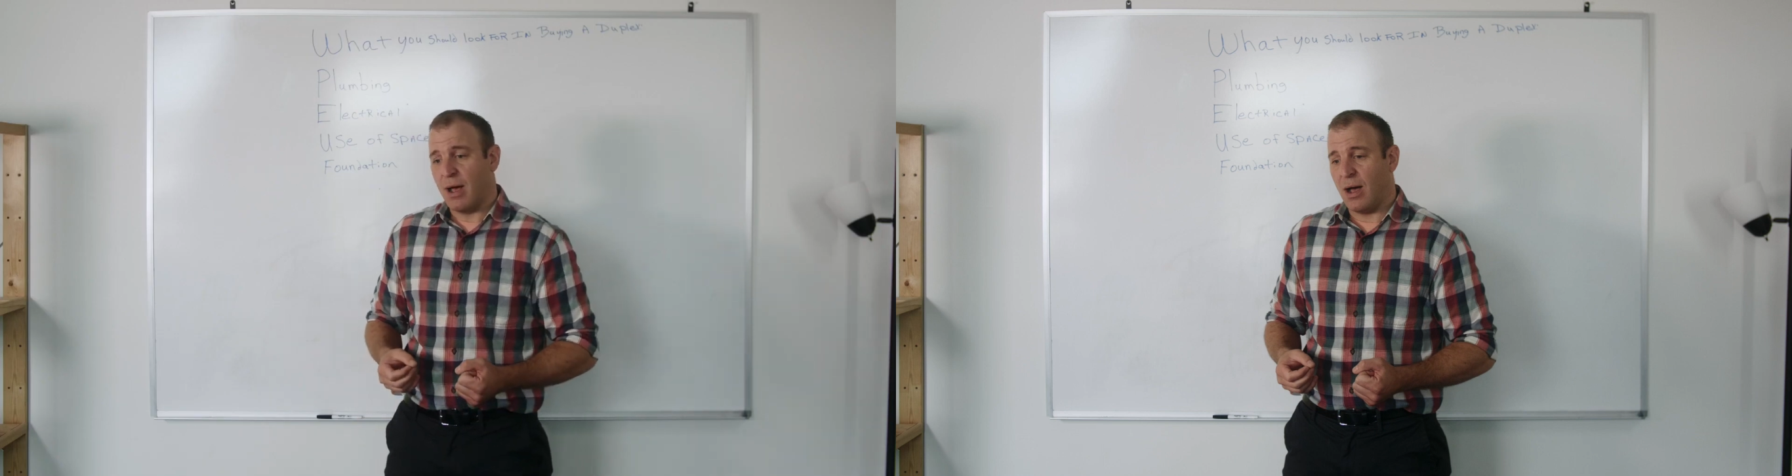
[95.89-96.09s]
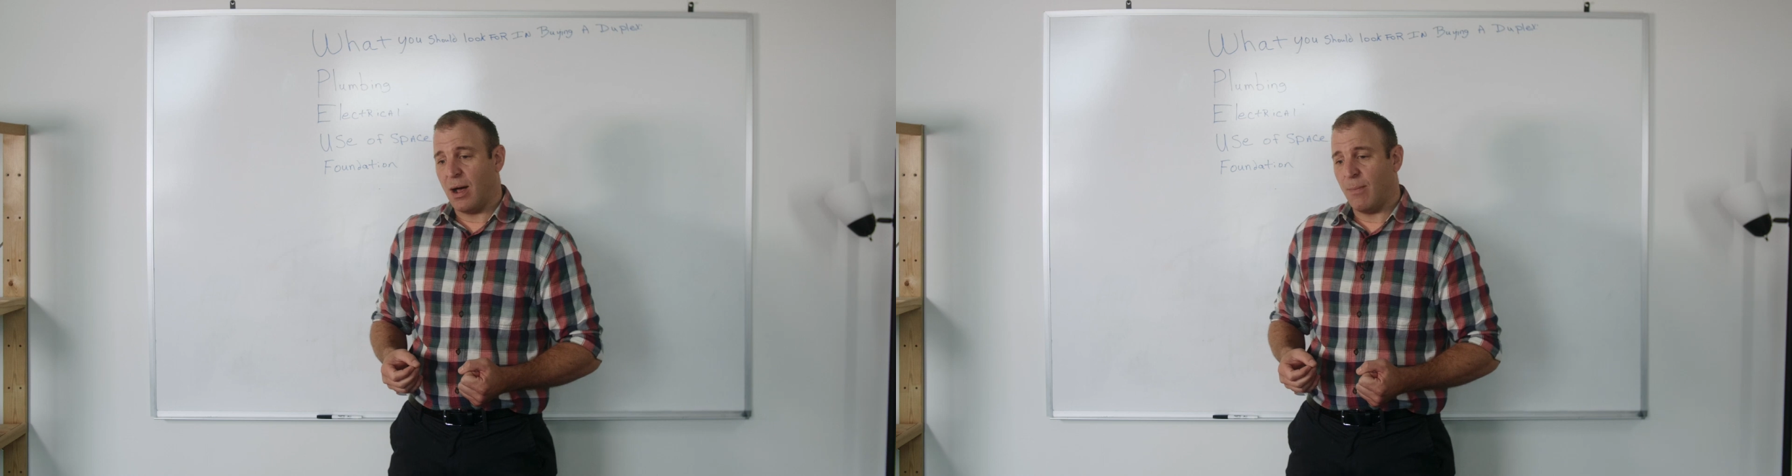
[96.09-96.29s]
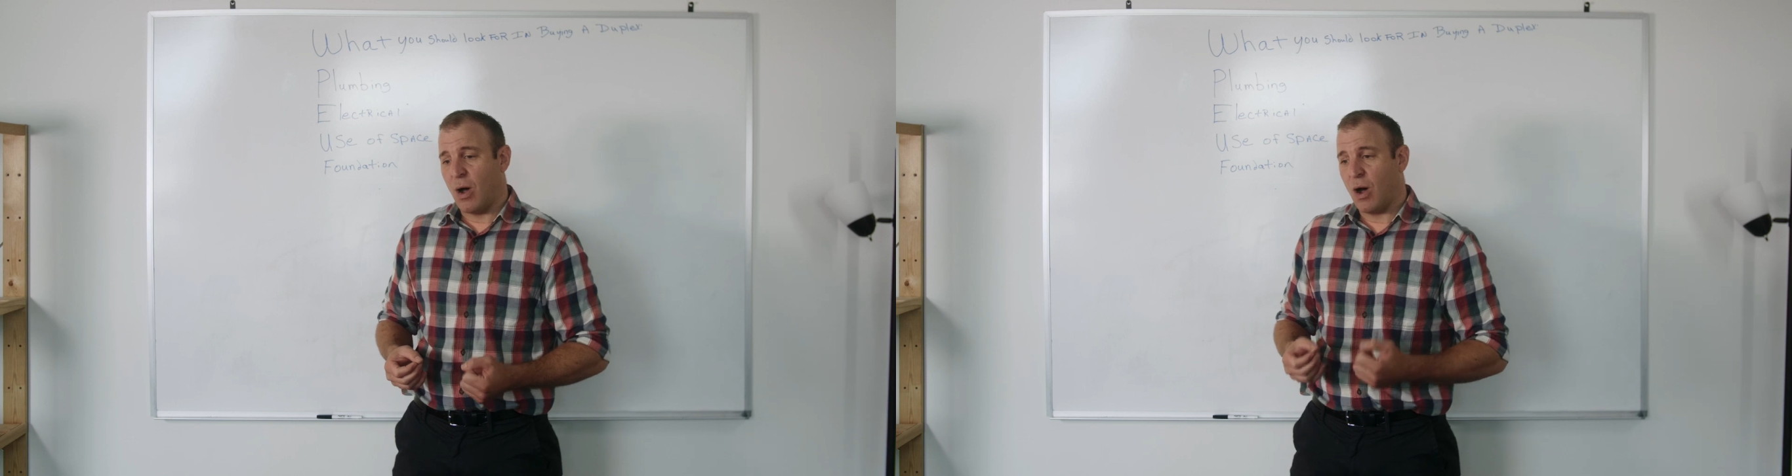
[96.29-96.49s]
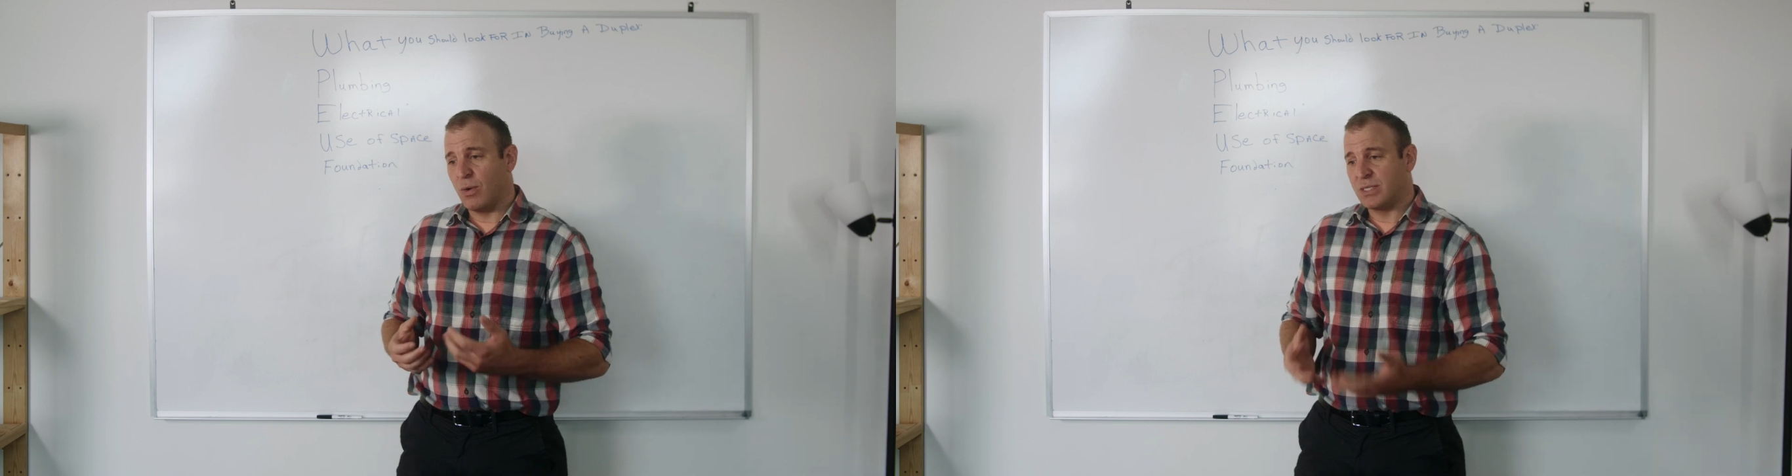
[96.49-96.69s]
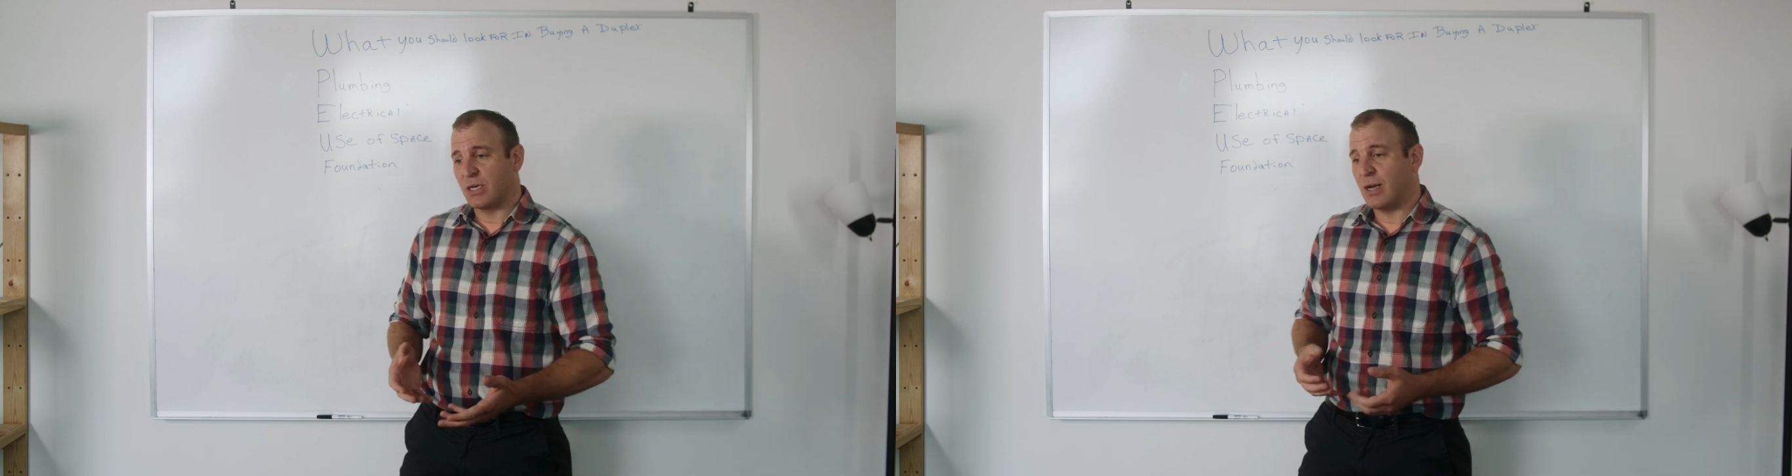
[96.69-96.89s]

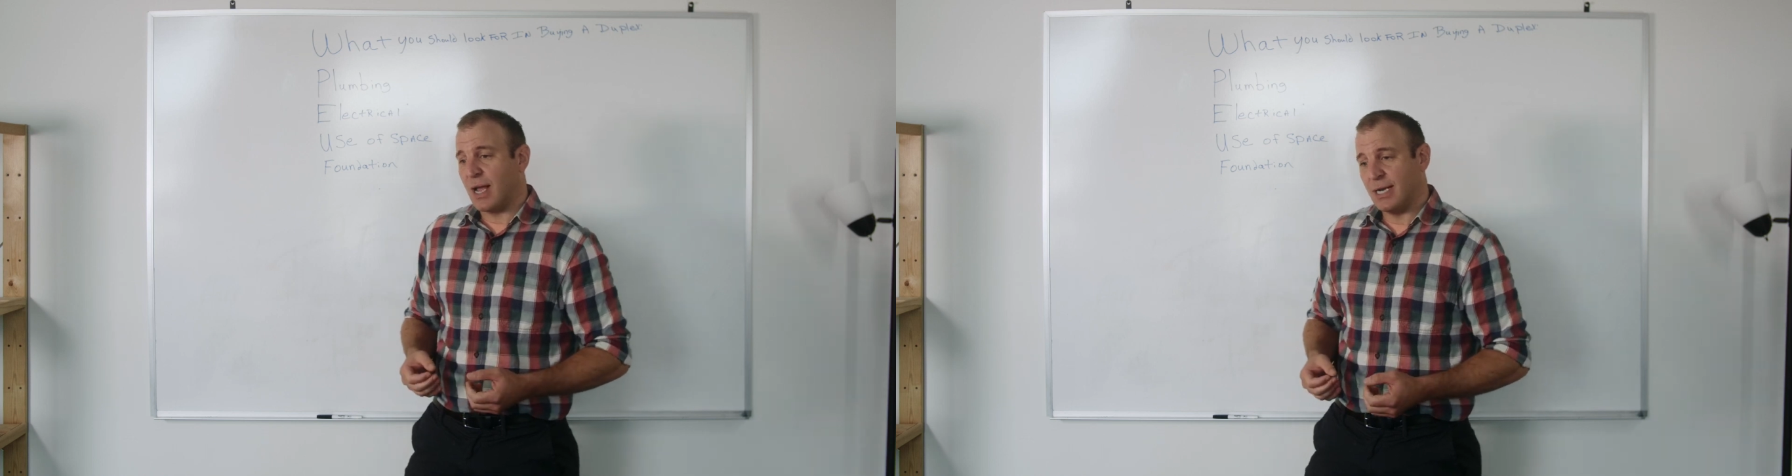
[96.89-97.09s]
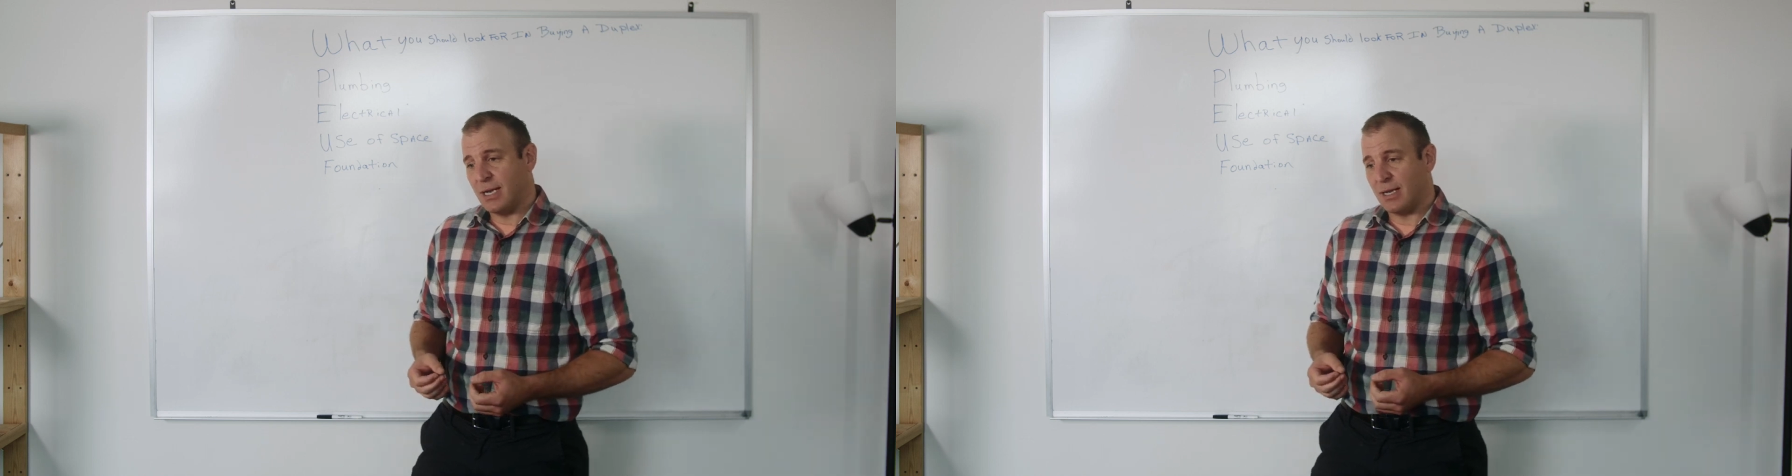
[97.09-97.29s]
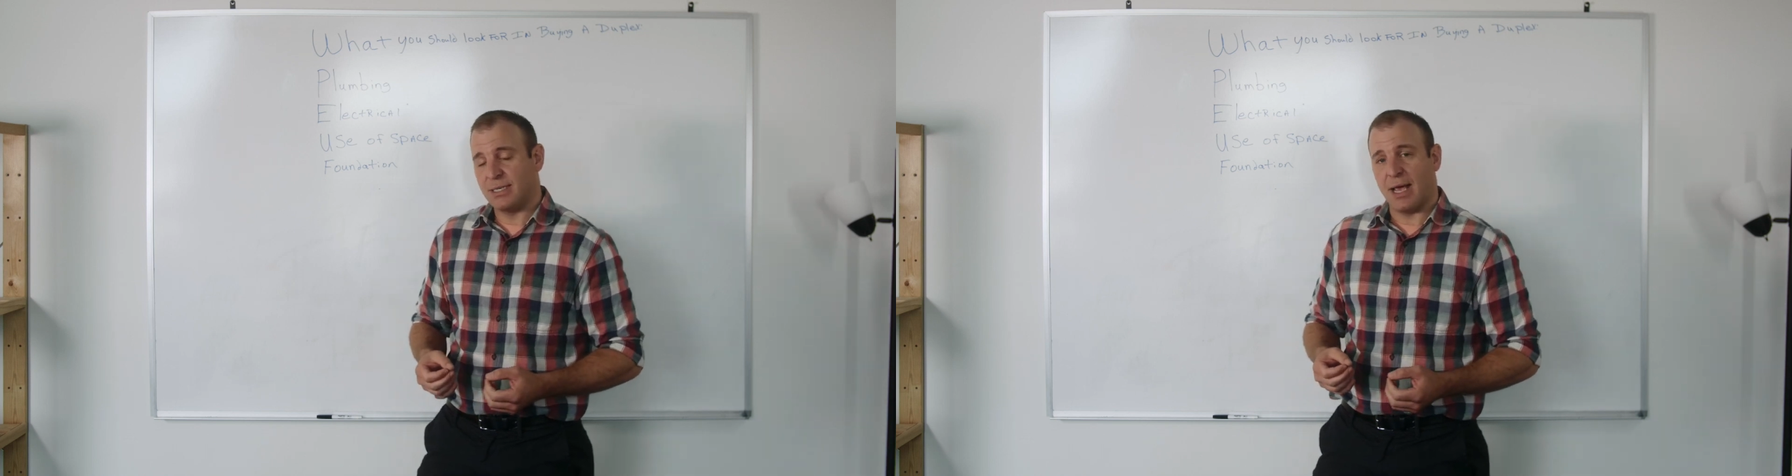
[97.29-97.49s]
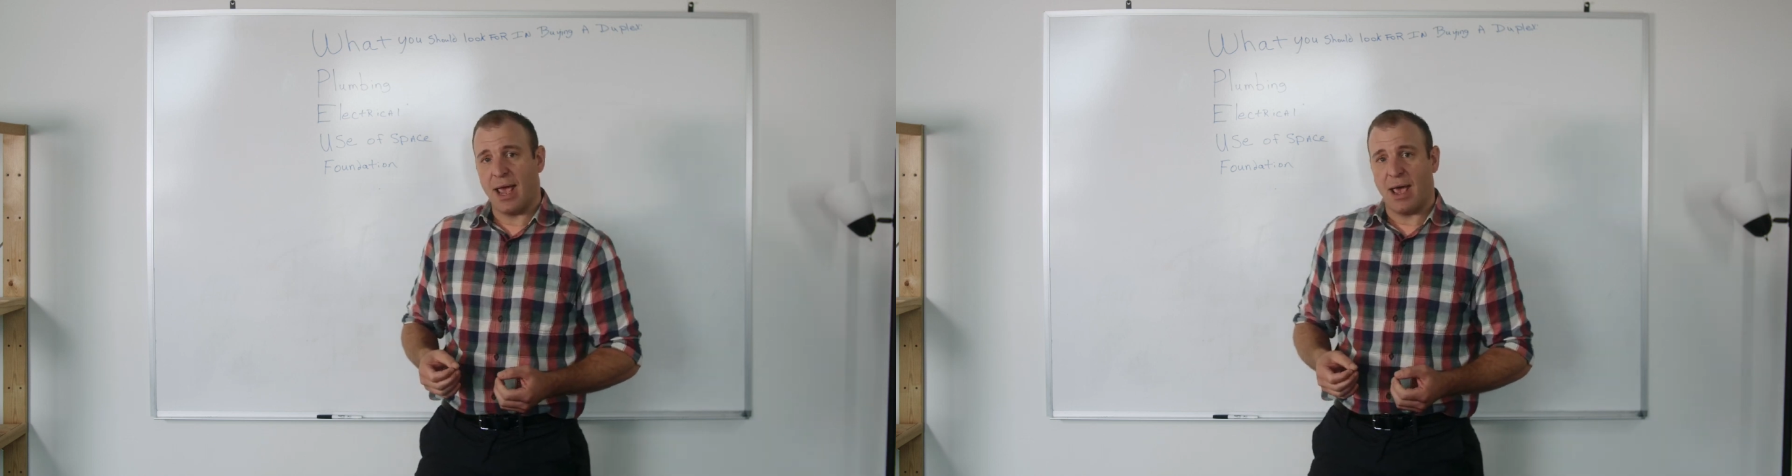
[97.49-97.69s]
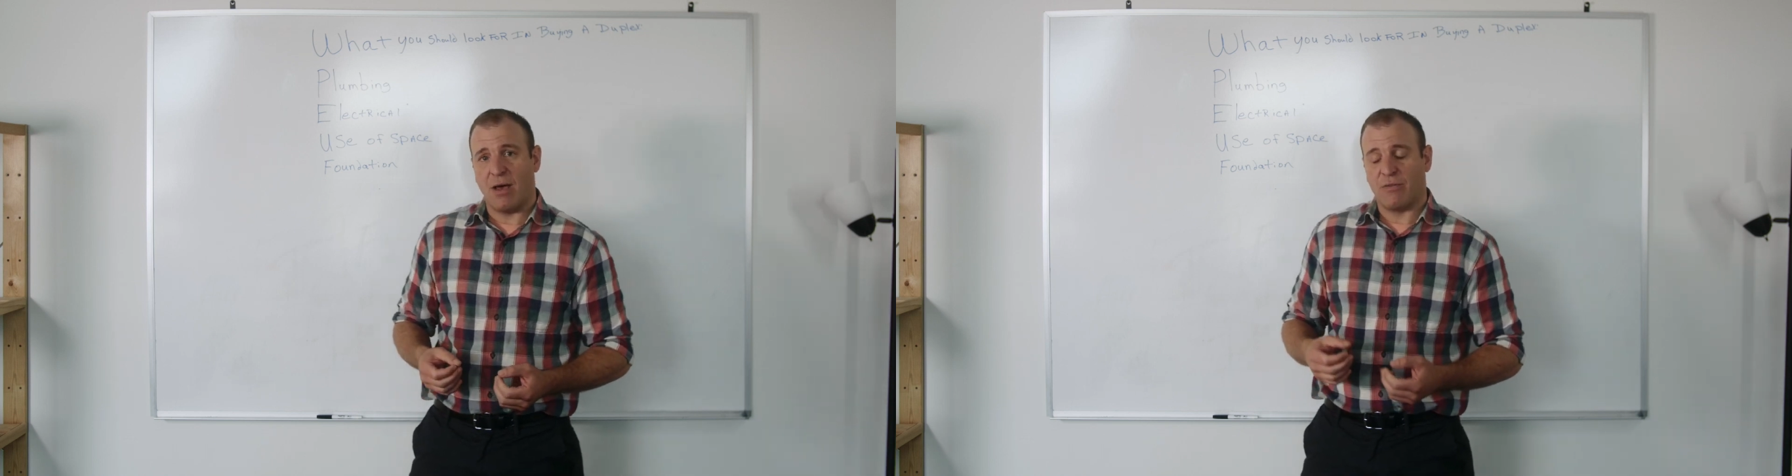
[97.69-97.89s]
Always a good idea to
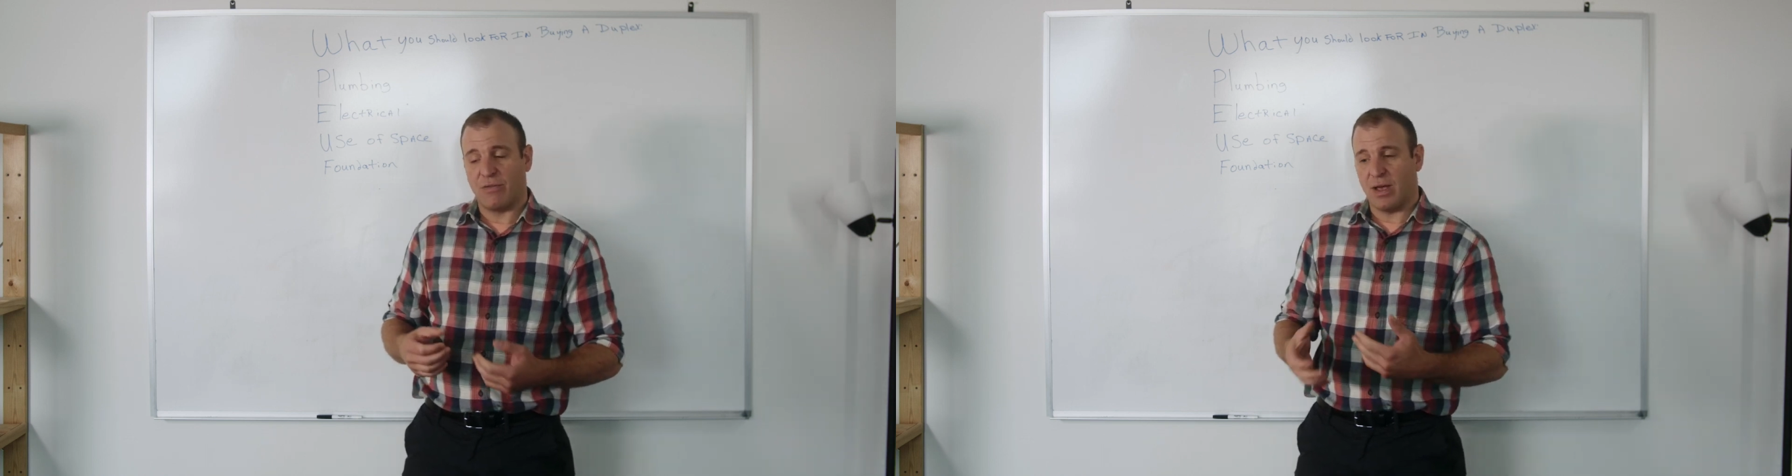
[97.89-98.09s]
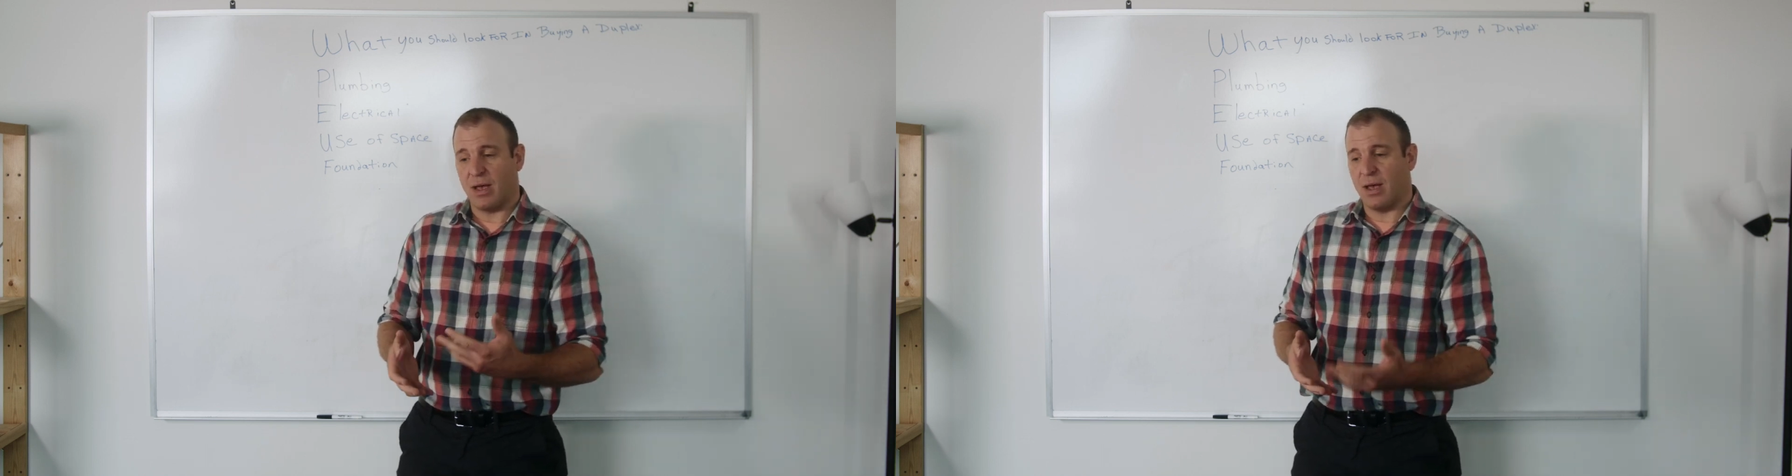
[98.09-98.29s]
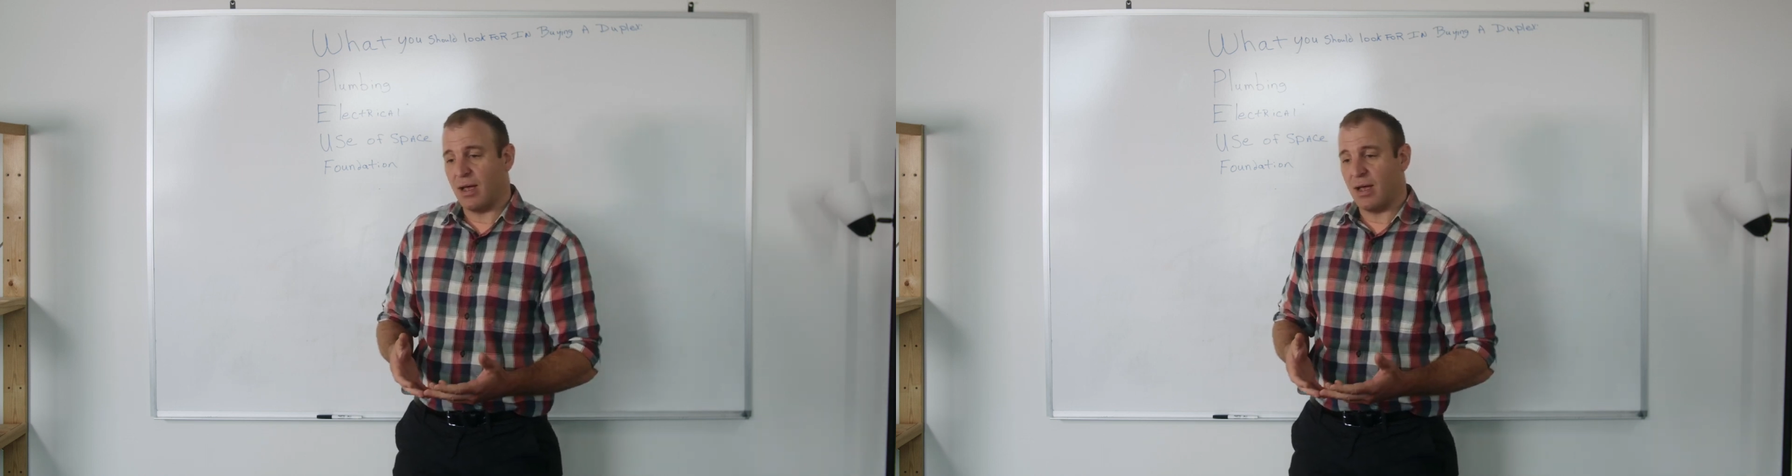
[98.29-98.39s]
have